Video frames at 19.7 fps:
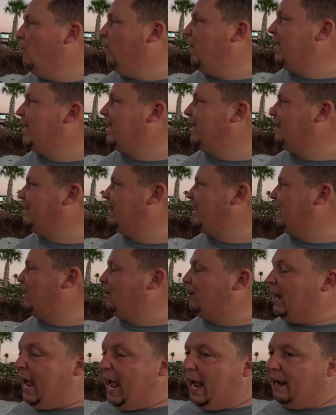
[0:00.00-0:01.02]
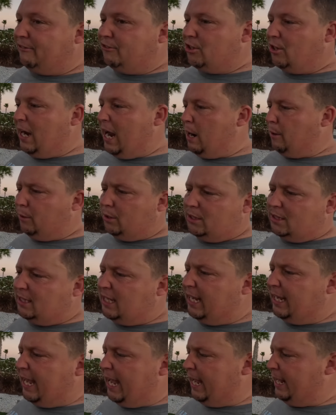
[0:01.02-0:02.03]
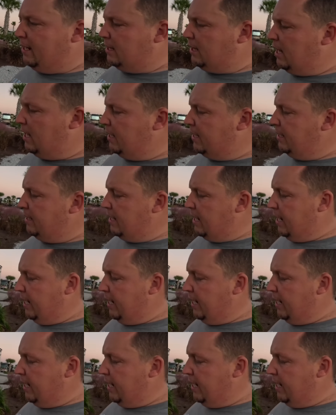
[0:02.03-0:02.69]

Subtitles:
We get there after hours, like 8 o'clock at